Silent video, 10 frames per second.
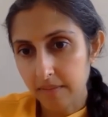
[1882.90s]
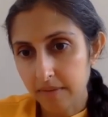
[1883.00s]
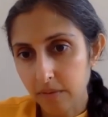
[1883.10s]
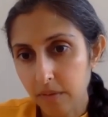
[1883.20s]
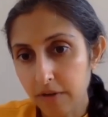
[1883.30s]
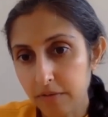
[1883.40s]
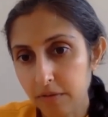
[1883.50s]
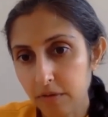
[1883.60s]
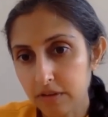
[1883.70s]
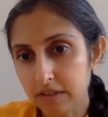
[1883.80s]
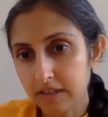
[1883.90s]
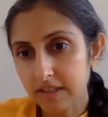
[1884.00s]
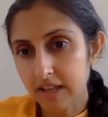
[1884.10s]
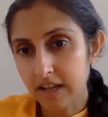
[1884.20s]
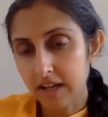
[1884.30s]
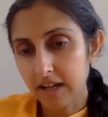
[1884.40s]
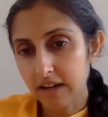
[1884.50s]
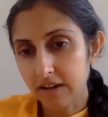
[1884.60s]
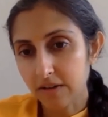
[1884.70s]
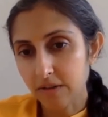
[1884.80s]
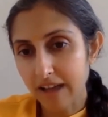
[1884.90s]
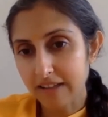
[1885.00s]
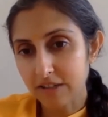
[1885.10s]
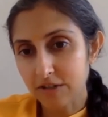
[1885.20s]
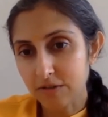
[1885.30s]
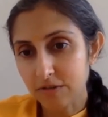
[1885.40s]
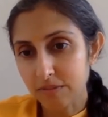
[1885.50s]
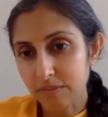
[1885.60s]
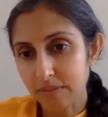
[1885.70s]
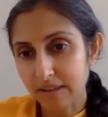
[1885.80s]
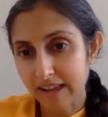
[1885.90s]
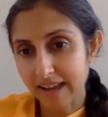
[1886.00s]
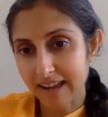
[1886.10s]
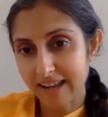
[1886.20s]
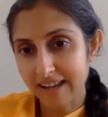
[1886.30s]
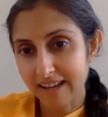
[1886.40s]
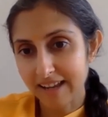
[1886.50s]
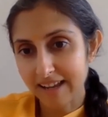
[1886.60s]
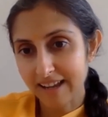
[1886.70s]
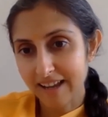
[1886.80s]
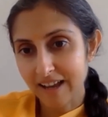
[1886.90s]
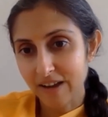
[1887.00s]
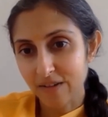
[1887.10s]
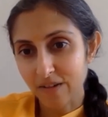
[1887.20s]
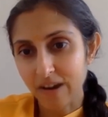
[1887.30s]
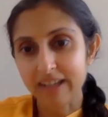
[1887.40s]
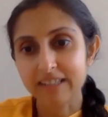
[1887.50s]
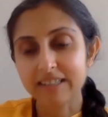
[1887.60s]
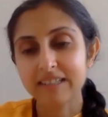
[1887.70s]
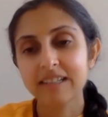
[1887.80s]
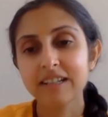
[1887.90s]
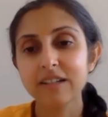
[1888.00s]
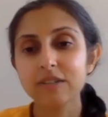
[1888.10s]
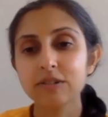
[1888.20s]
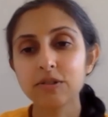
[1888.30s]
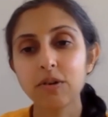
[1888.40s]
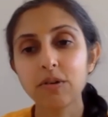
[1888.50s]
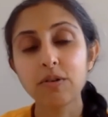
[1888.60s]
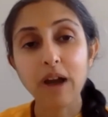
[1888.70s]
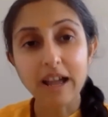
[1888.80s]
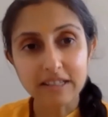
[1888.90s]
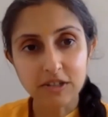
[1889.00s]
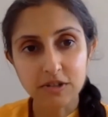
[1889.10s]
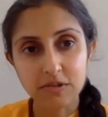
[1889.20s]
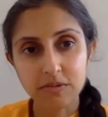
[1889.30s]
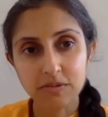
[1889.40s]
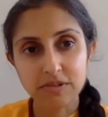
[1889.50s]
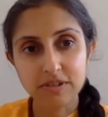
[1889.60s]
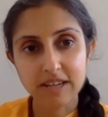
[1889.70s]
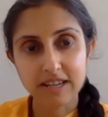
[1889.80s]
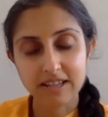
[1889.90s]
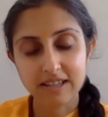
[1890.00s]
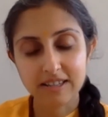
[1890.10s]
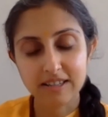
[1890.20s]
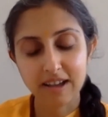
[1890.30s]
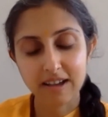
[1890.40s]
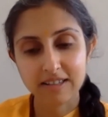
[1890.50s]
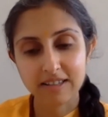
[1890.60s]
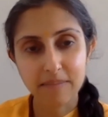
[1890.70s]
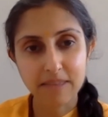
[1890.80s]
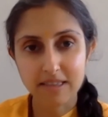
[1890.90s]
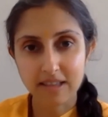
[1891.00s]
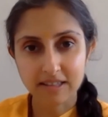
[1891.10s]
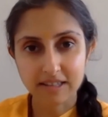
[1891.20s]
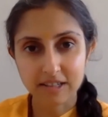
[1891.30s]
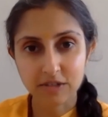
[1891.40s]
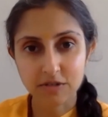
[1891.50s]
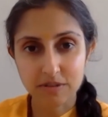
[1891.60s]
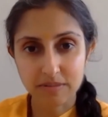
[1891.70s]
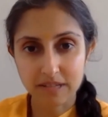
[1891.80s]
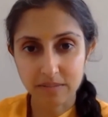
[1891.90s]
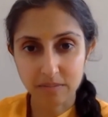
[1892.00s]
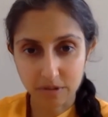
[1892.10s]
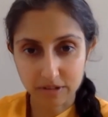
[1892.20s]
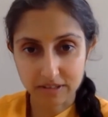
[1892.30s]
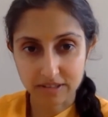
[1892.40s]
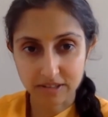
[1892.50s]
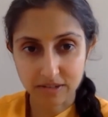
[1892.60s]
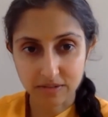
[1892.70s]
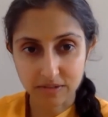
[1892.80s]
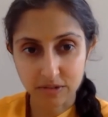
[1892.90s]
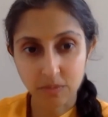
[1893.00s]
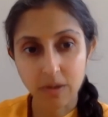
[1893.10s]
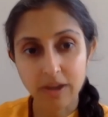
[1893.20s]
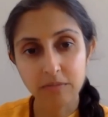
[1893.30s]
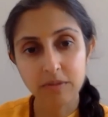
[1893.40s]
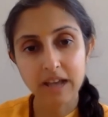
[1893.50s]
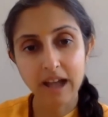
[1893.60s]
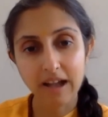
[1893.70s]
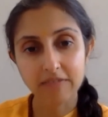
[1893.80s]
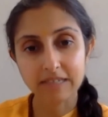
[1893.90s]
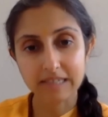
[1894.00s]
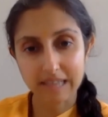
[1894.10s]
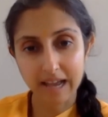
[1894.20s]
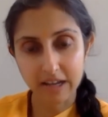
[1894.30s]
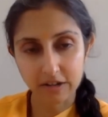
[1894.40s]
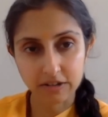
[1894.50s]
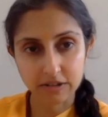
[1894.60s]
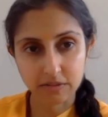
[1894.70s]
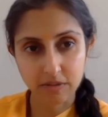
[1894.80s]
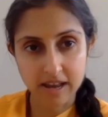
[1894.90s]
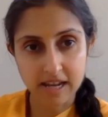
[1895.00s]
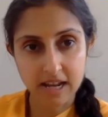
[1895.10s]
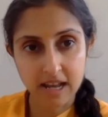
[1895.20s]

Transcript: What role does gratitude play? Right. So gratitude is something that's extremely important. So when we have desires, right?